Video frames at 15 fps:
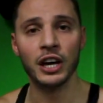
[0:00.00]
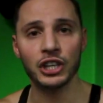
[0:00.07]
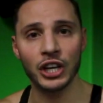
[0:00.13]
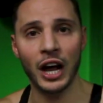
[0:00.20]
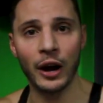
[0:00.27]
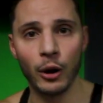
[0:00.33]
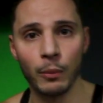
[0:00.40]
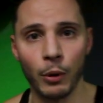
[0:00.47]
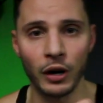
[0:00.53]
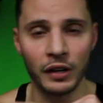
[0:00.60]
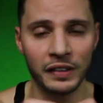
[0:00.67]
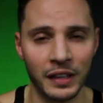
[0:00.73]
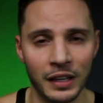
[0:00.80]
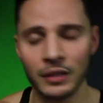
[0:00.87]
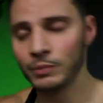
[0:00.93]
shadow
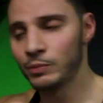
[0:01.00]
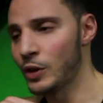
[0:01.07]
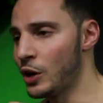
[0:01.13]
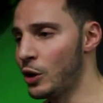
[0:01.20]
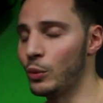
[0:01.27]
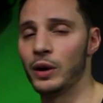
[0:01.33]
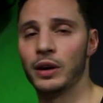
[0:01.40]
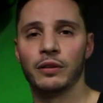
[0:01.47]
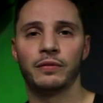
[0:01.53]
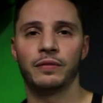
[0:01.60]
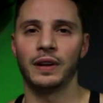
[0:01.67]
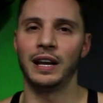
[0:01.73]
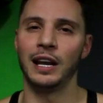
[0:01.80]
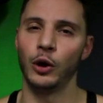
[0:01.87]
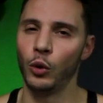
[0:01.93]
boxing
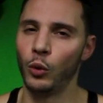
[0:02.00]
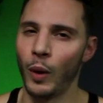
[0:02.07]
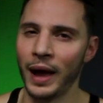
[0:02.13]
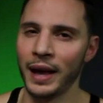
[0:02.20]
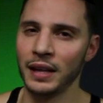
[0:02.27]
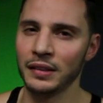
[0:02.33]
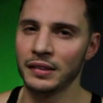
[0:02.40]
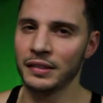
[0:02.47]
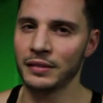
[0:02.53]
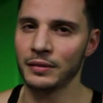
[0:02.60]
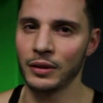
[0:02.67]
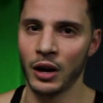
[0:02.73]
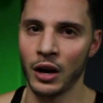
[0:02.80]
with little weights,